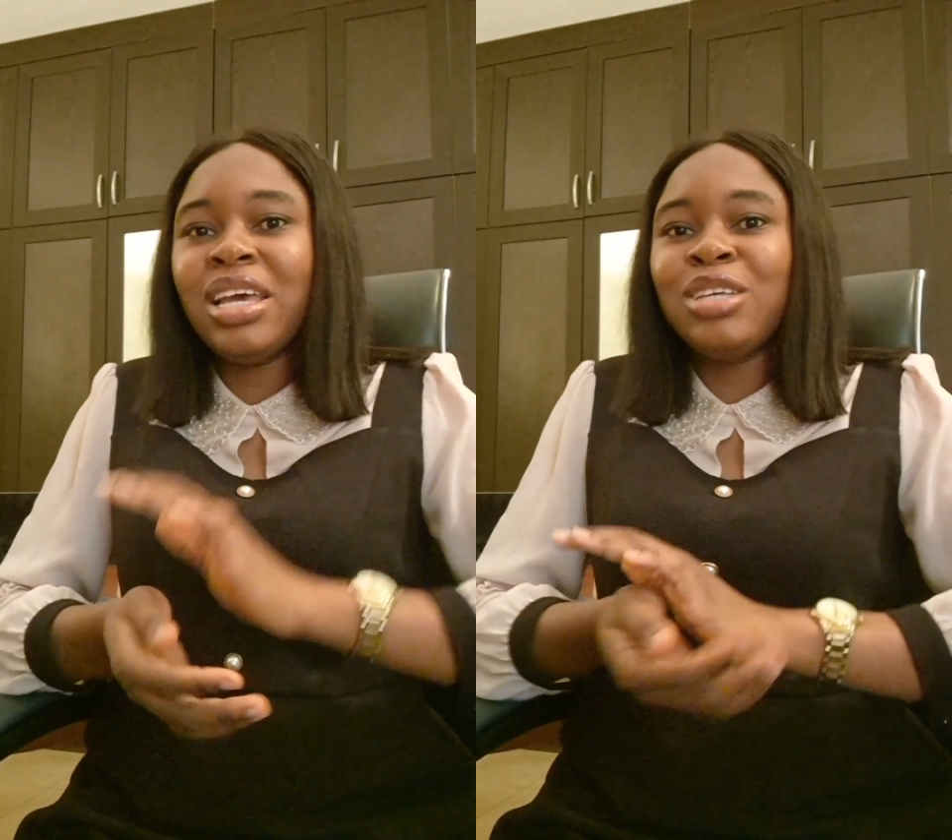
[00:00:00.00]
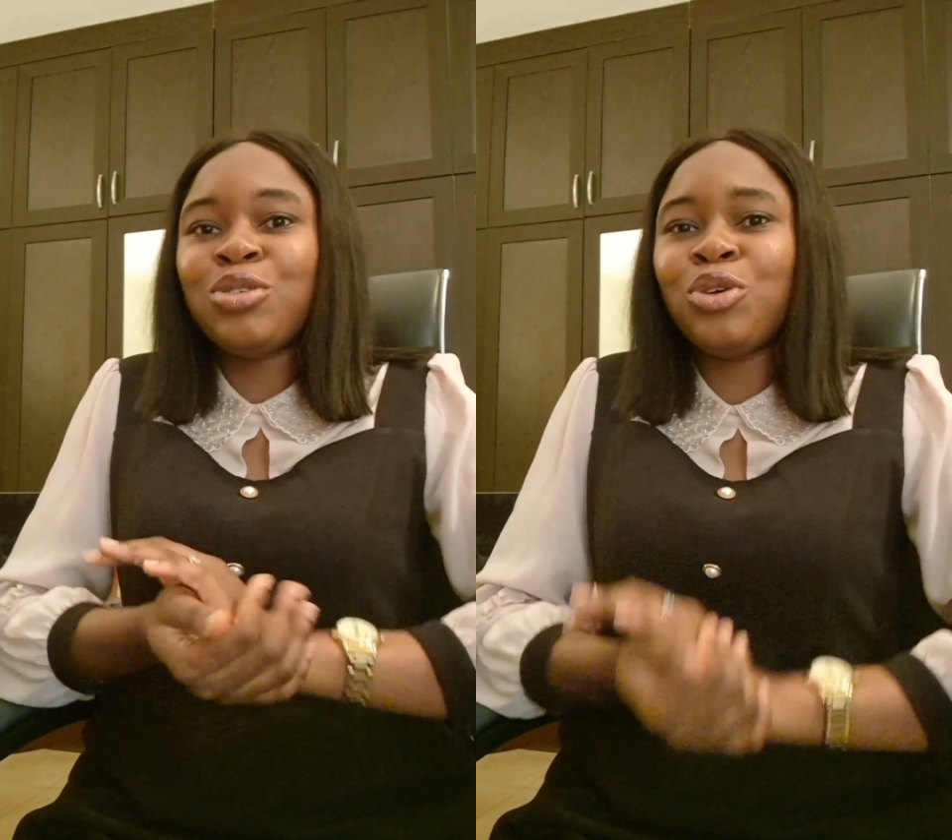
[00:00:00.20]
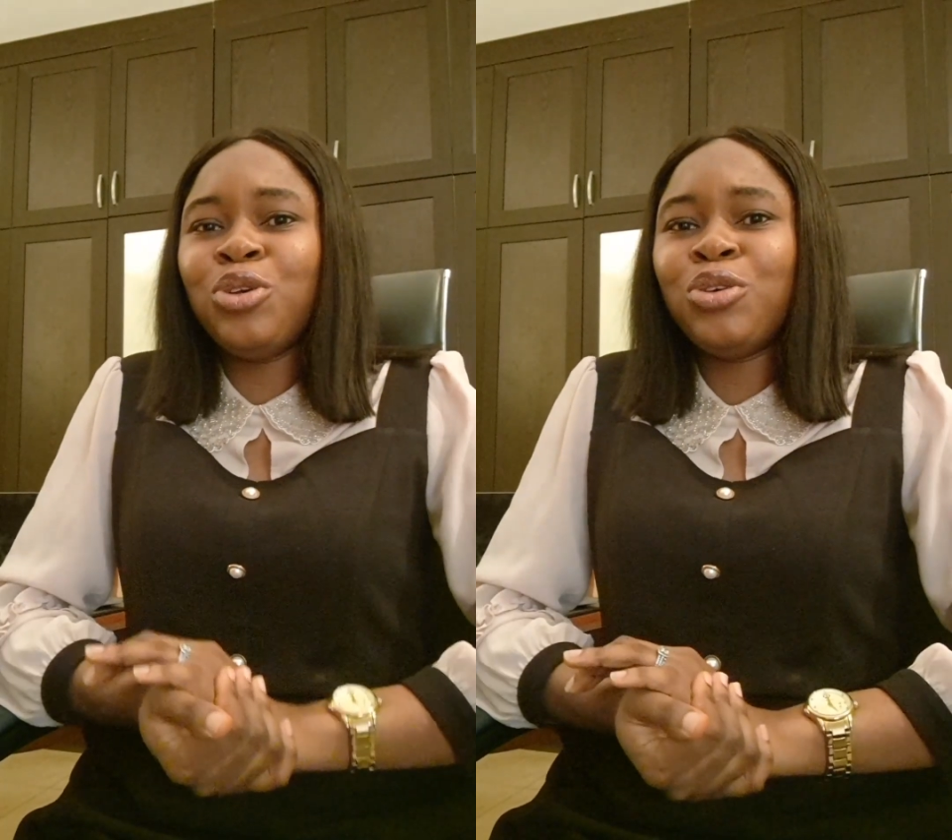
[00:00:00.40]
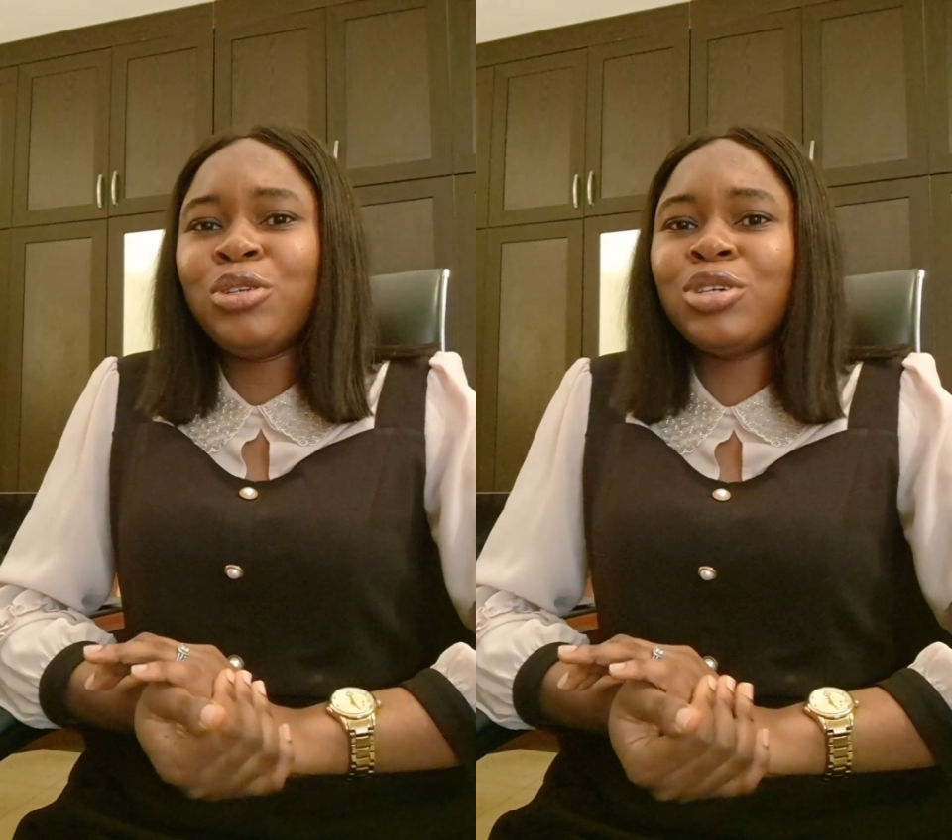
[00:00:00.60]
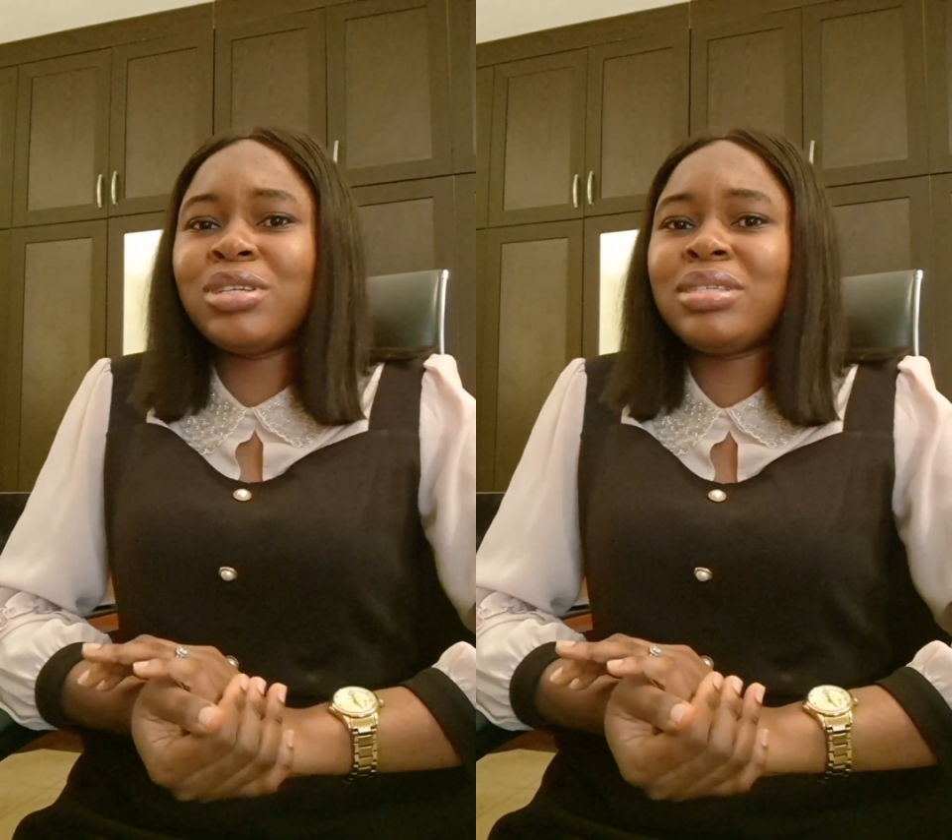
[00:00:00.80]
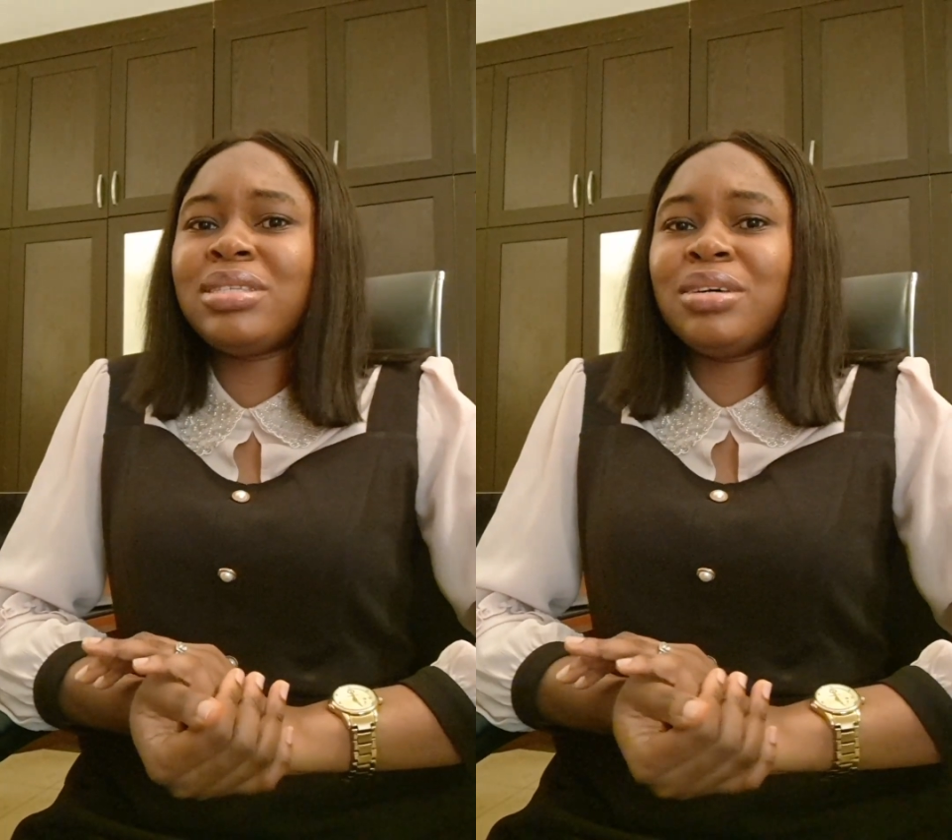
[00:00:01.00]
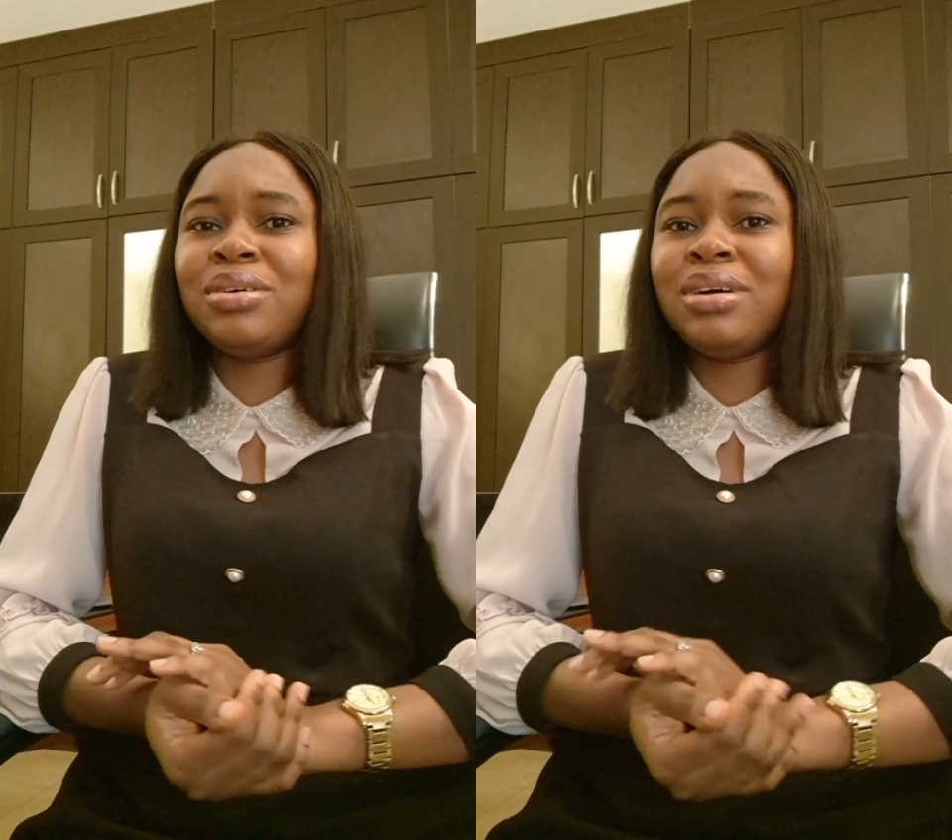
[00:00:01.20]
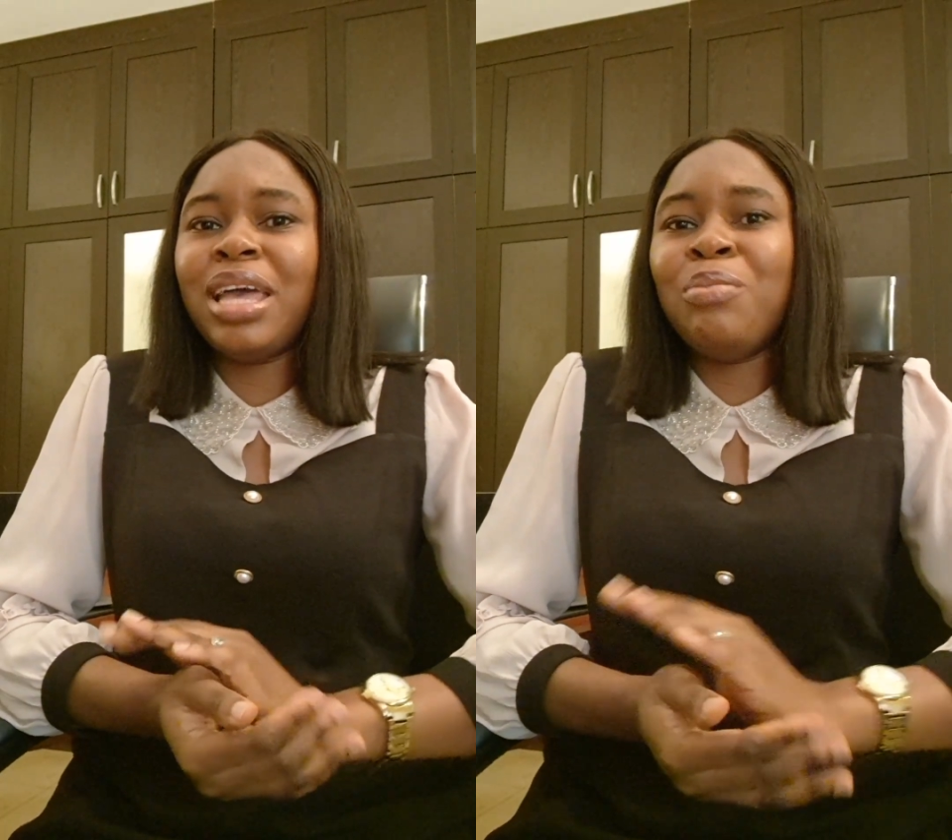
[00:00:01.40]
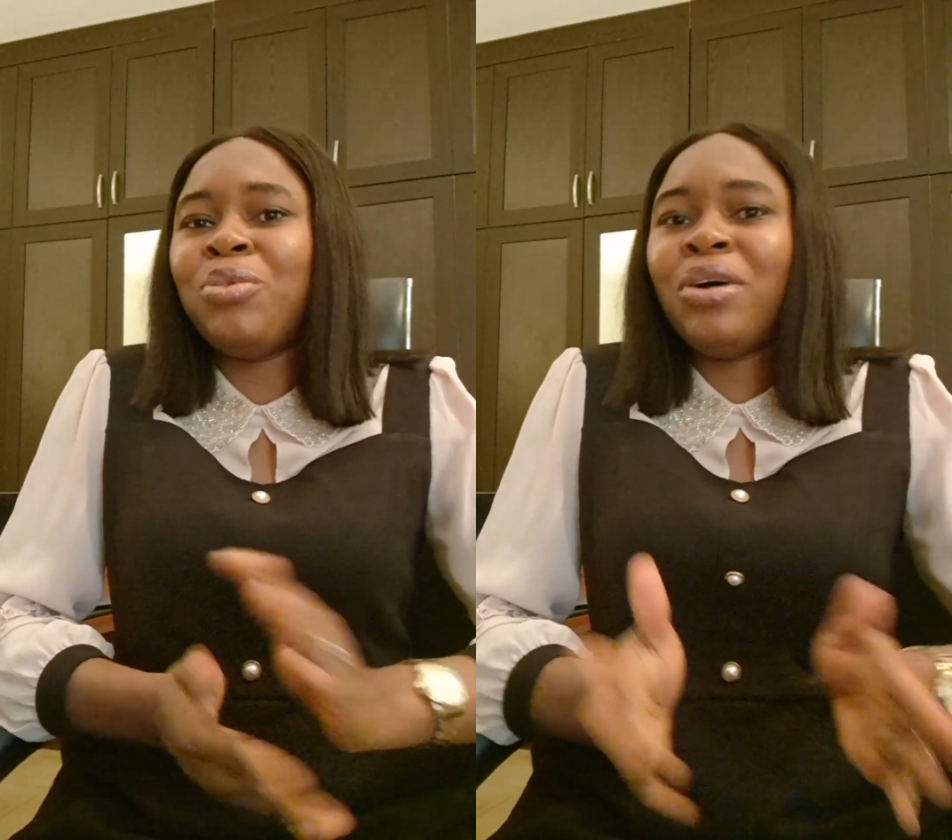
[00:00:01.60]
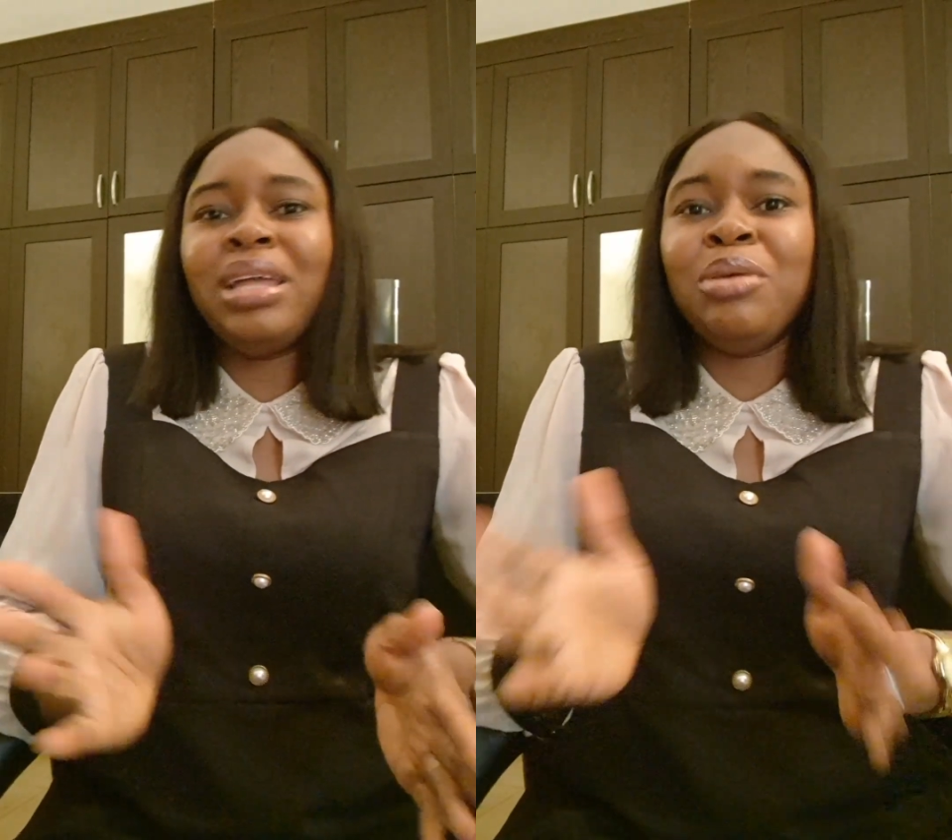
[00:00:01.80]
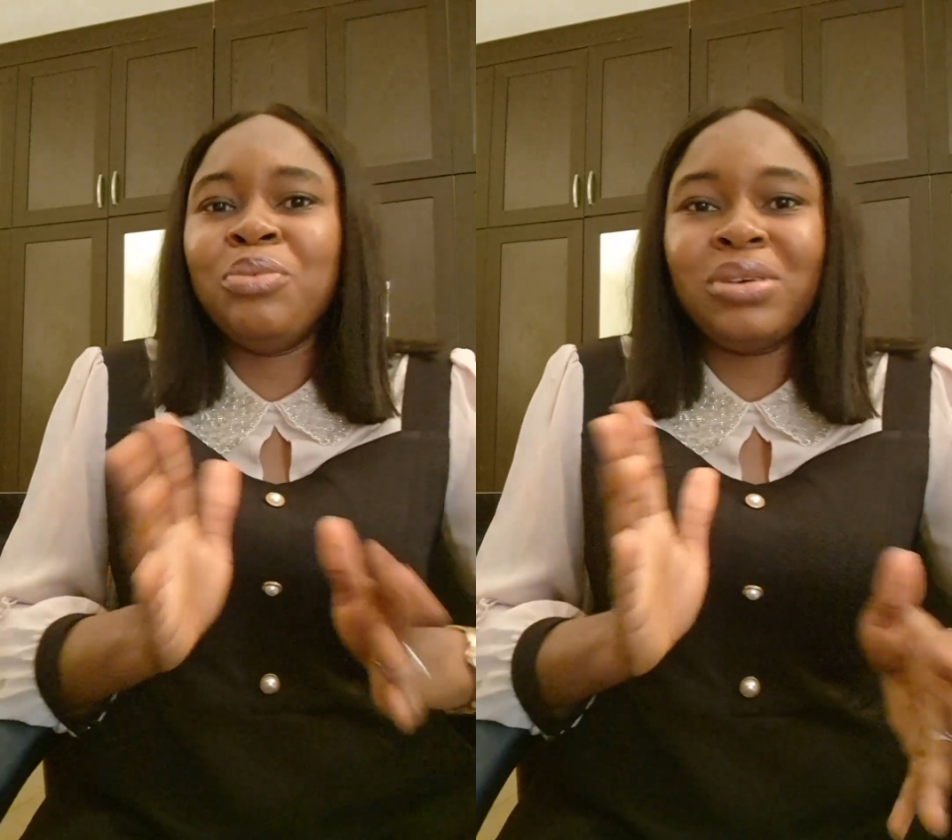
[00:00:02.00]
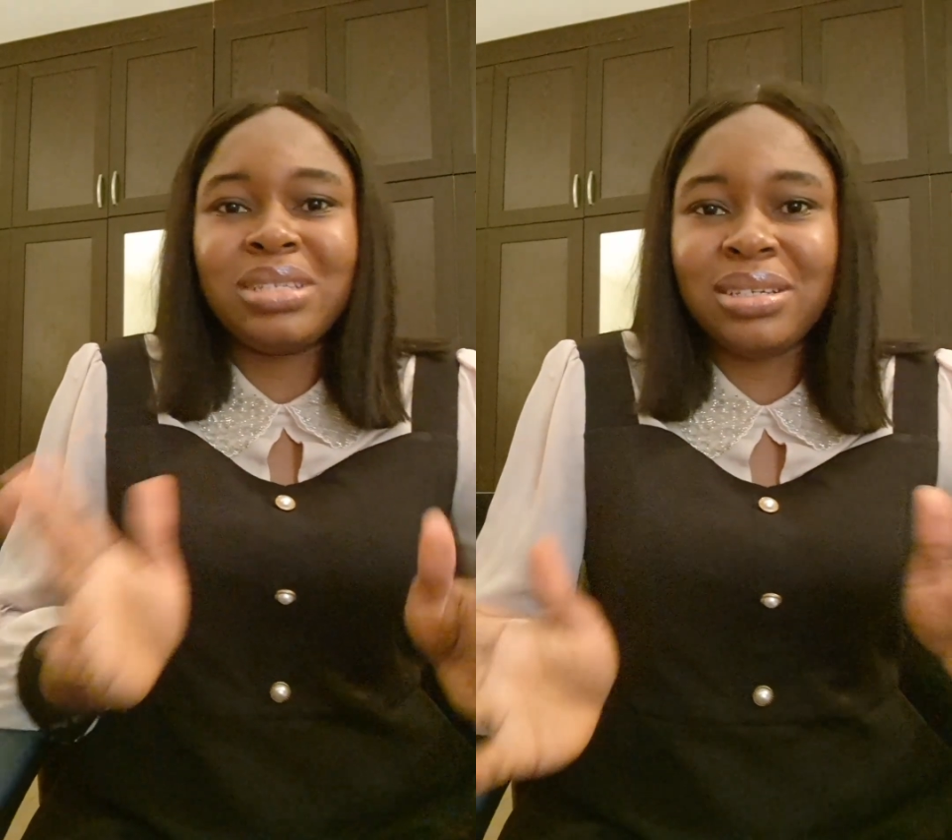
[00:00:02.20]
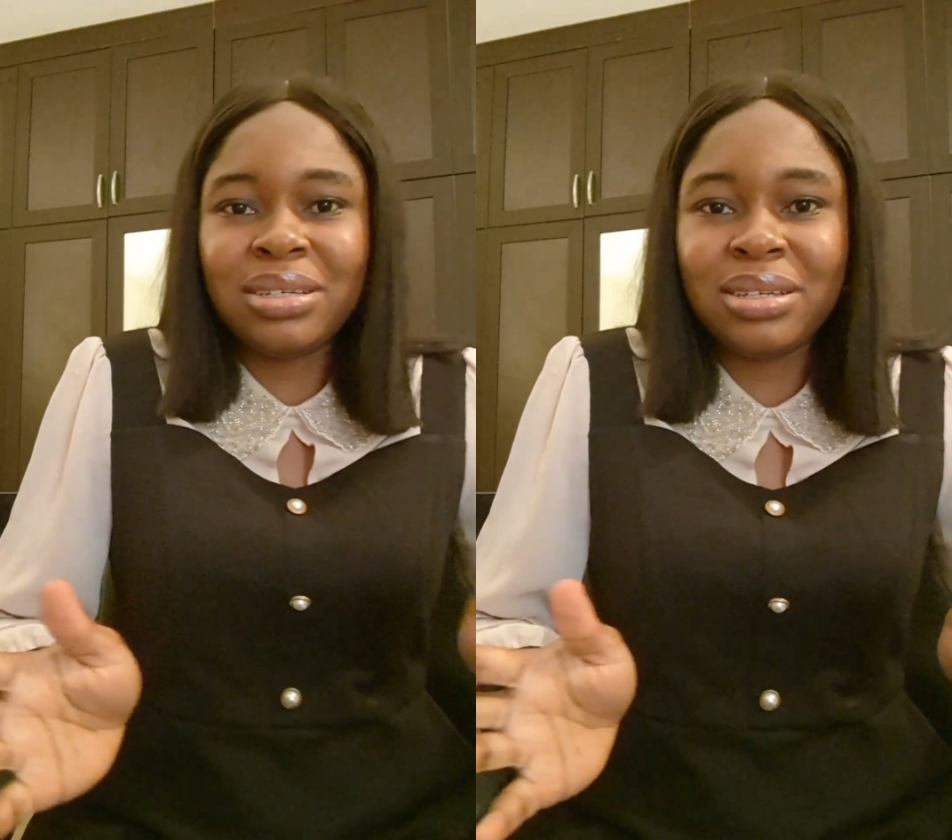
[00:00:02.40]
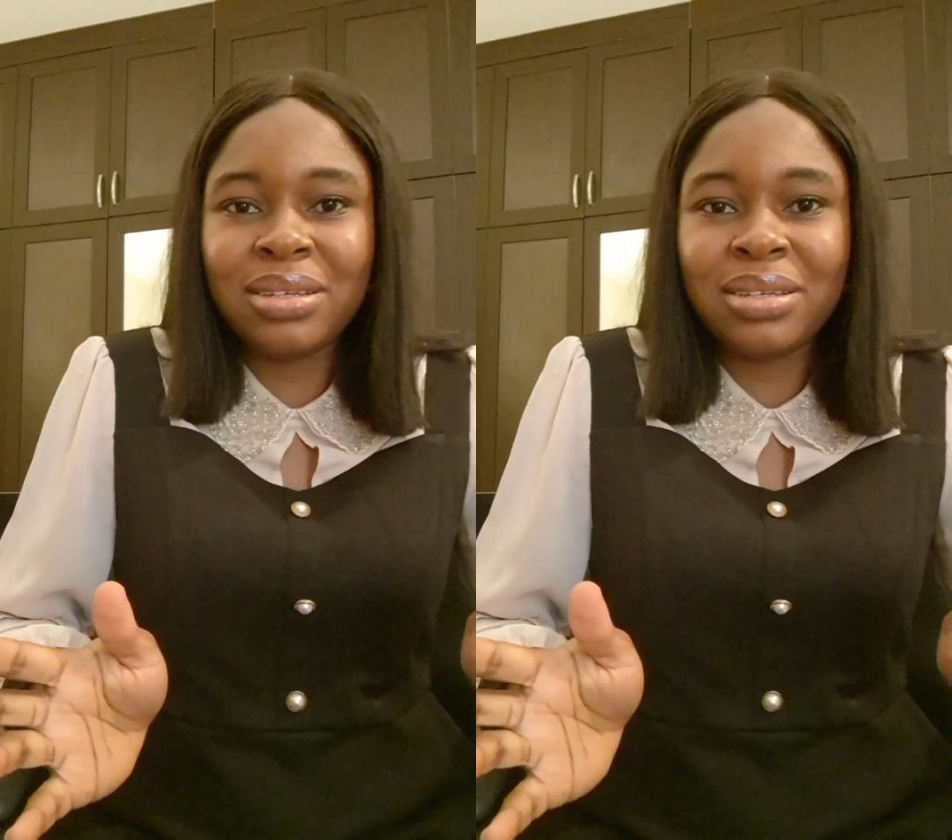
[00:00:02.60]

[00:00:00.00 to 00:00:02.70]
So you don't just employ anybody